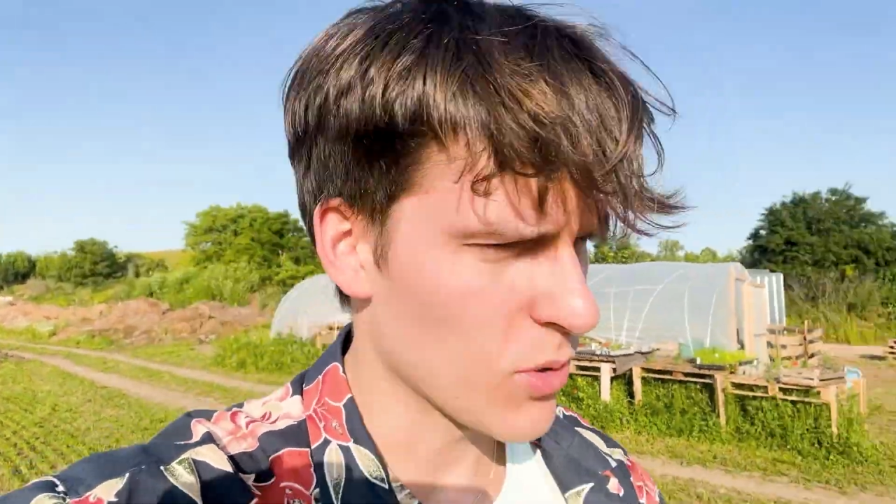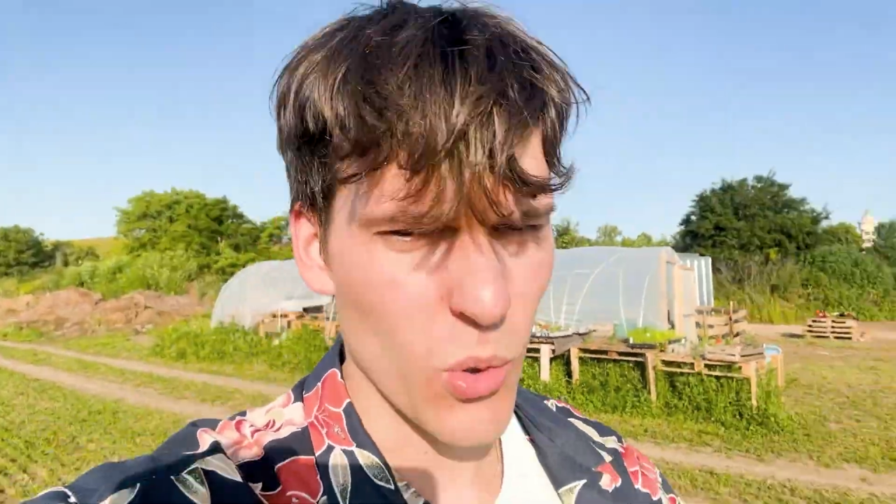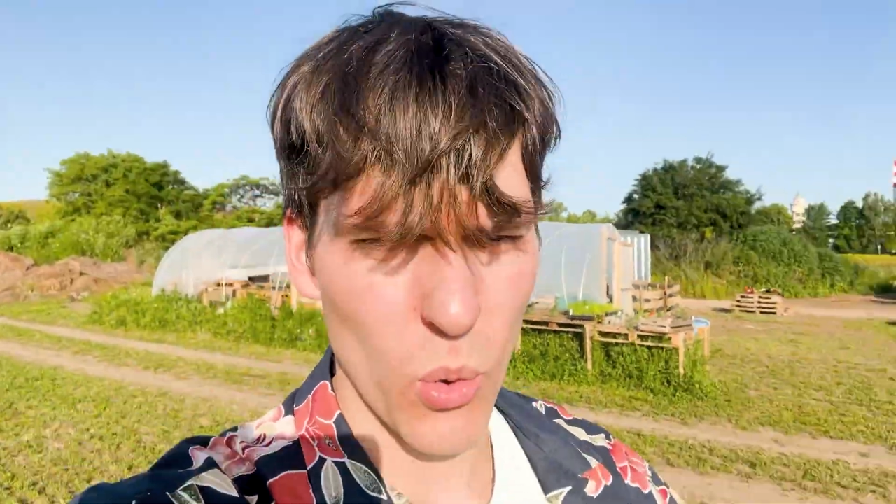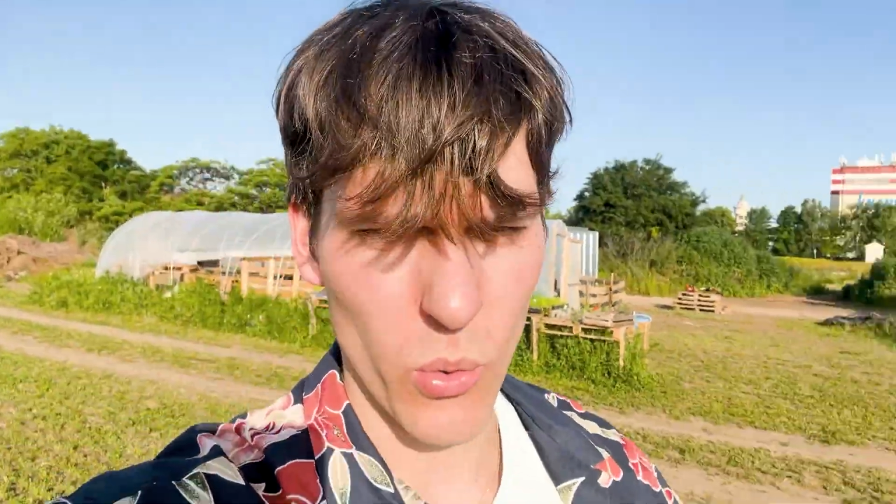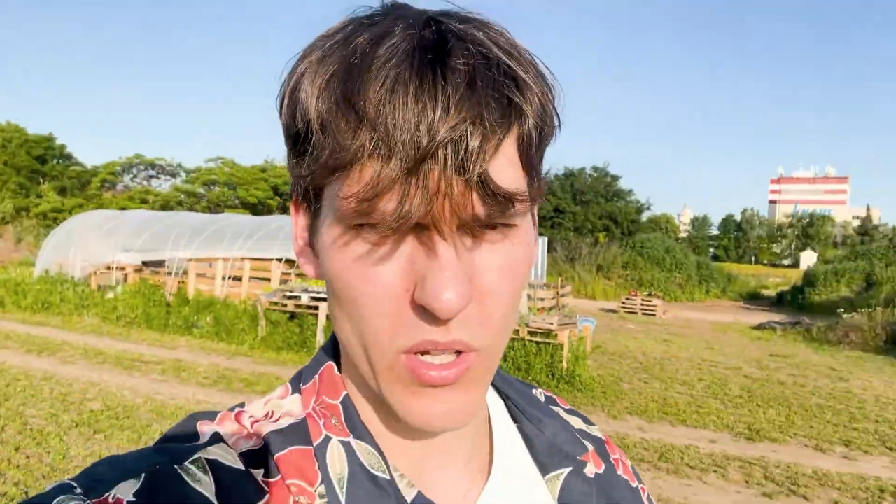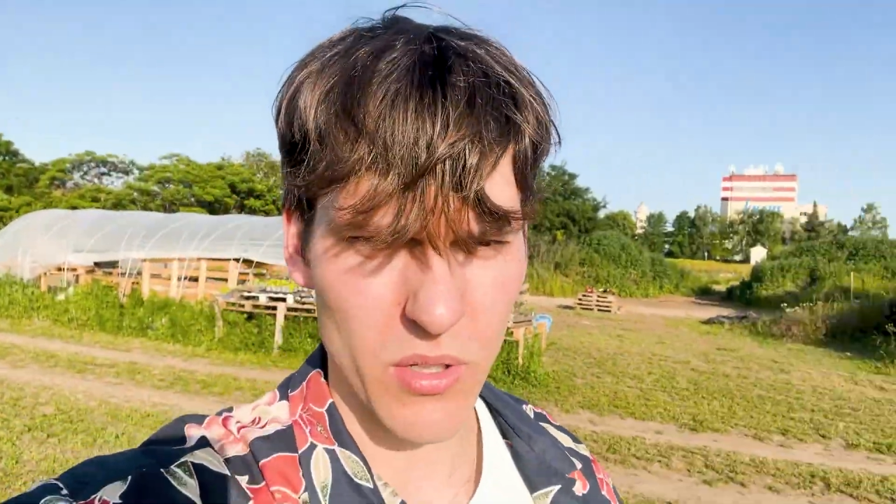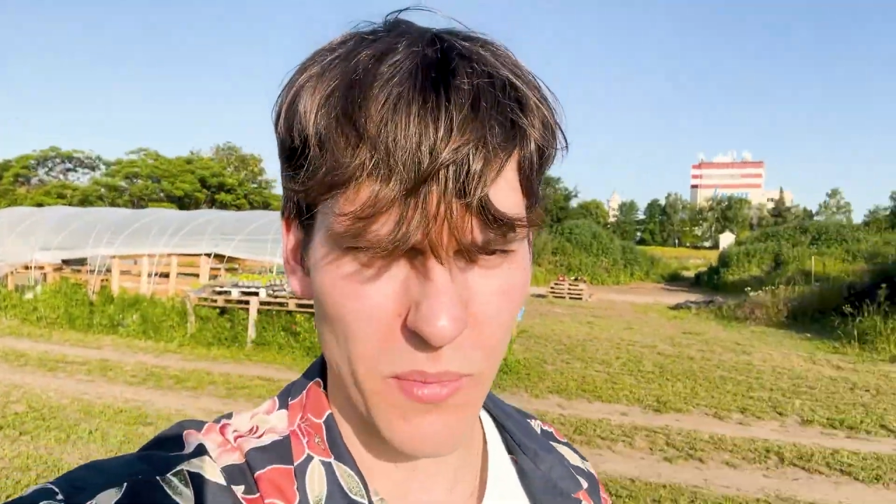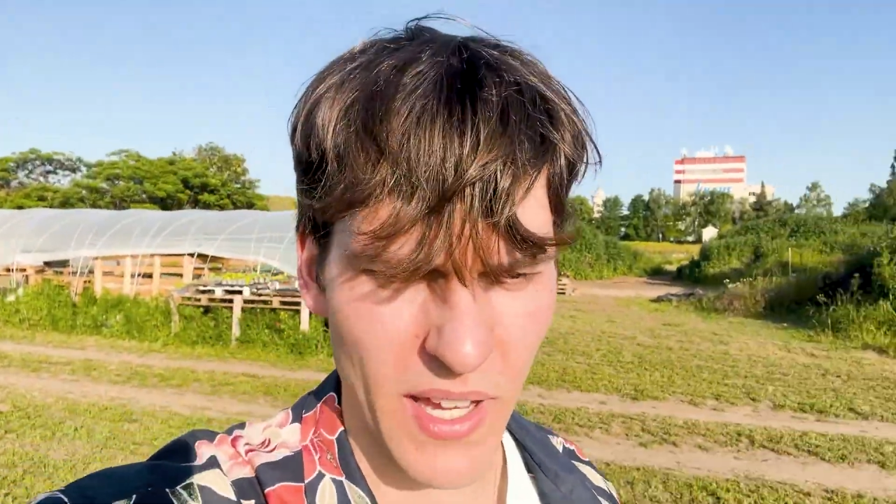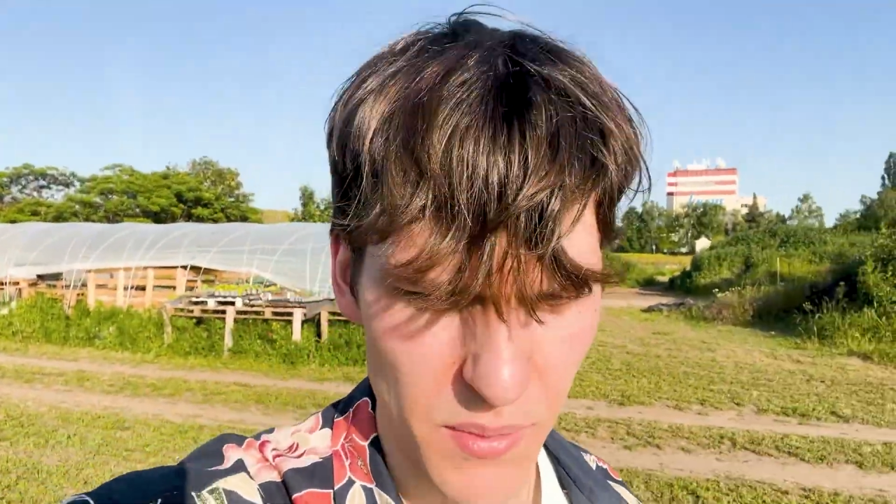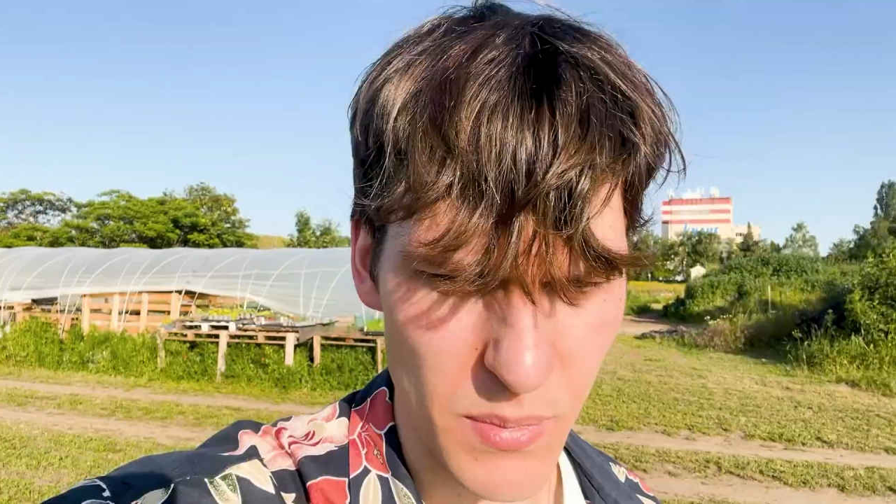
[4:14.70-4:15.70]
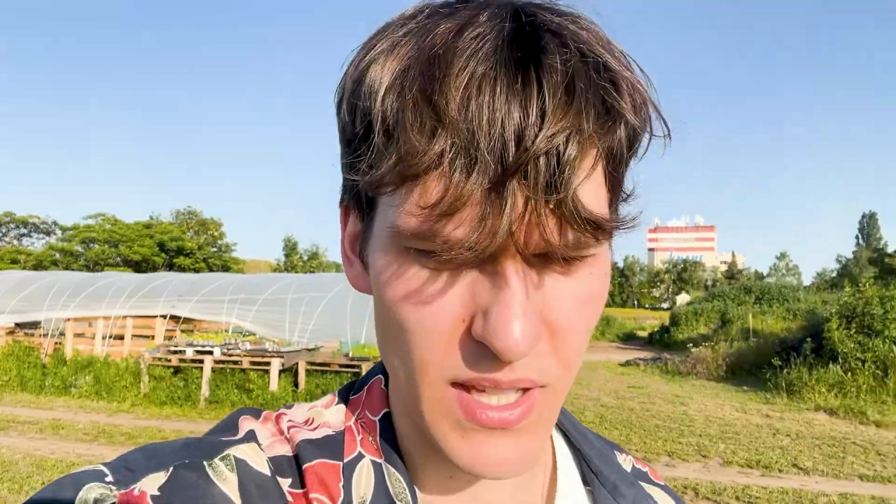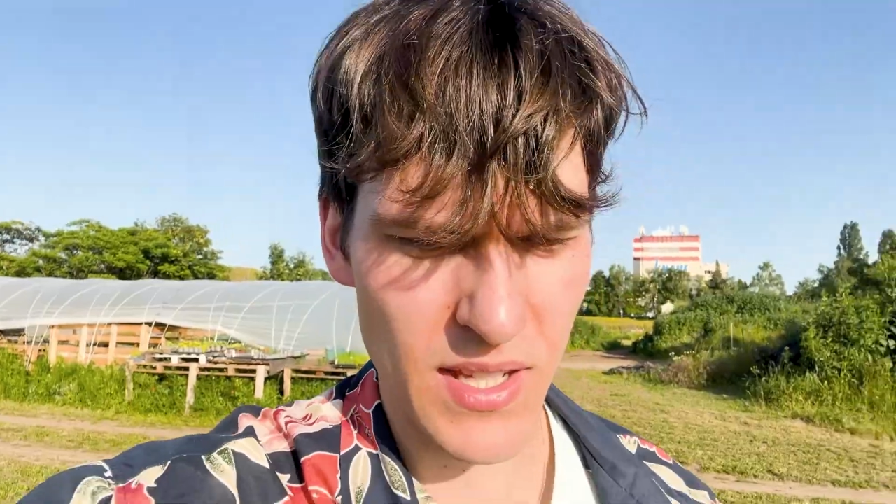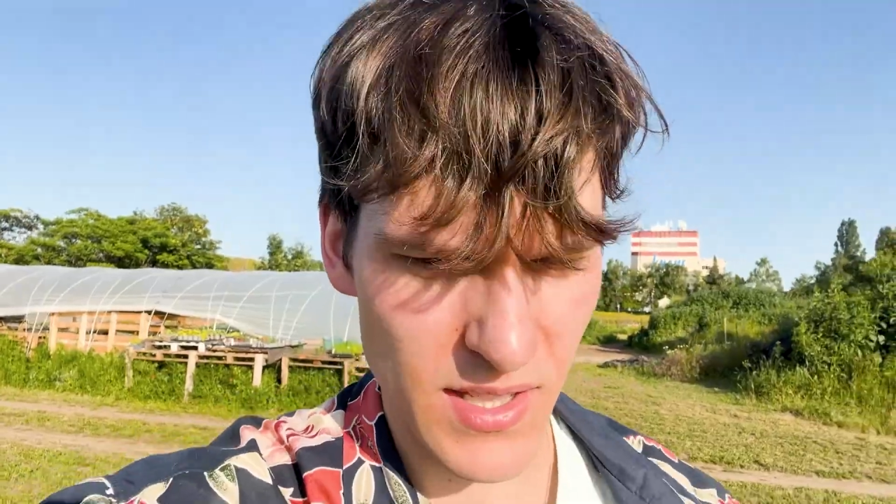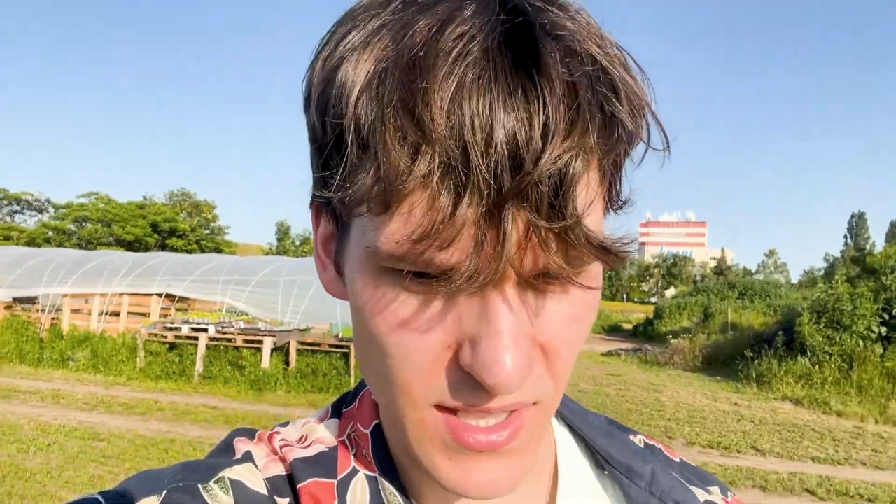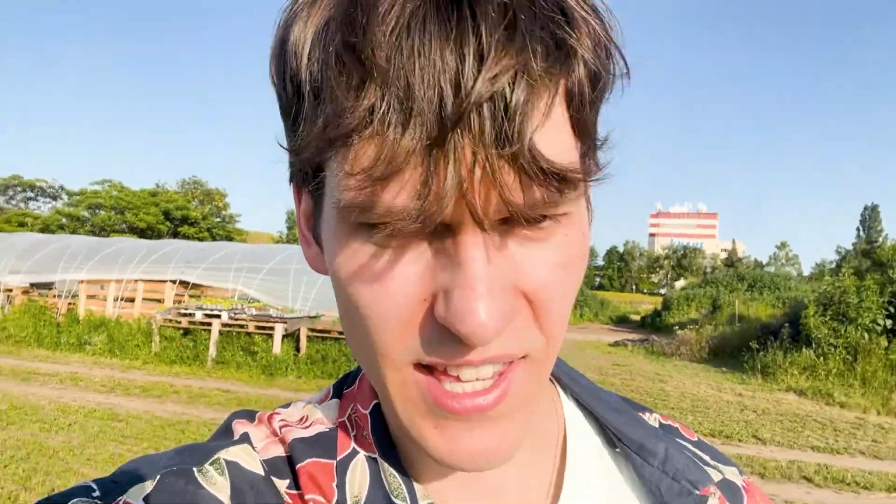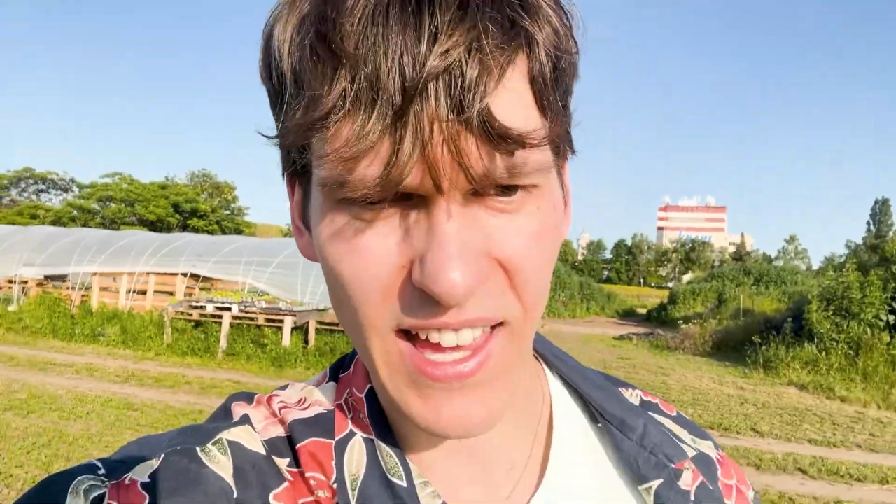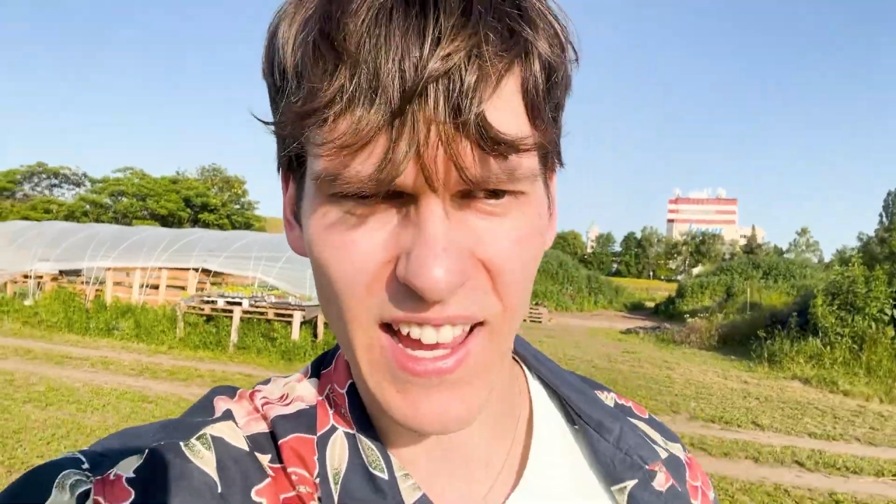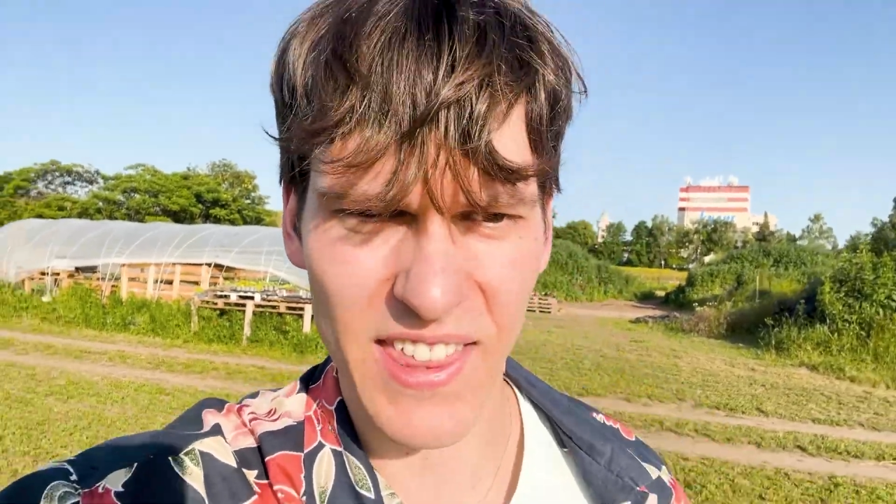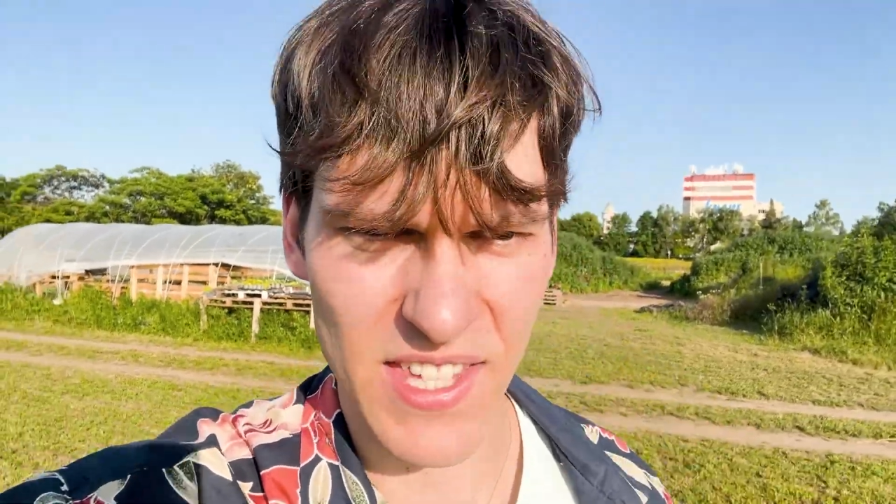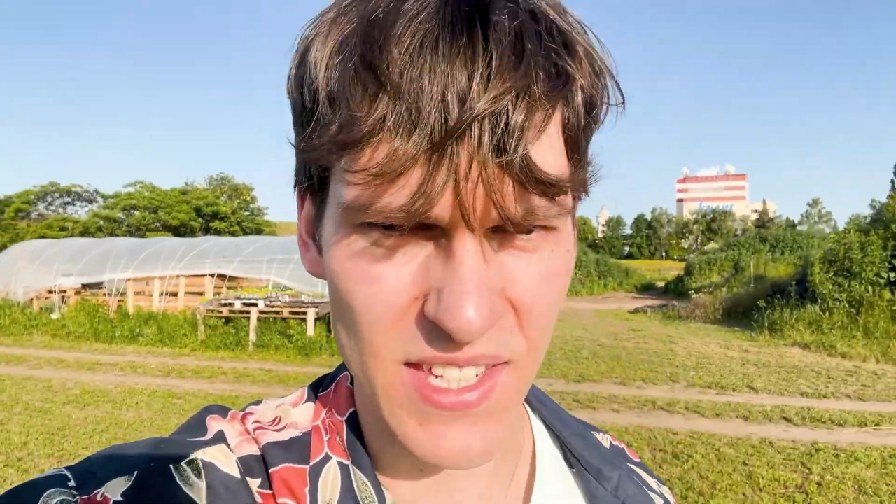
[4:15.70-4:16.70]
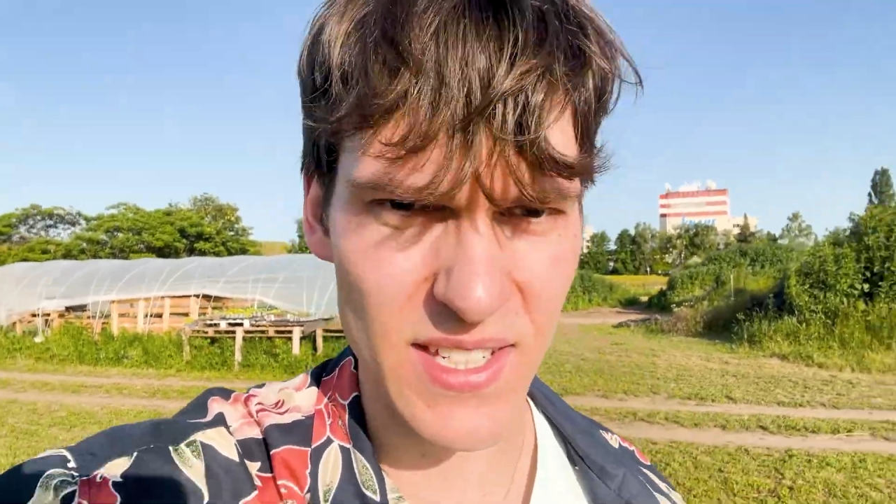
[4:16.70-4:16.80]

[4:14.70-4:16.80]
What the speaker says: recommend me that I thin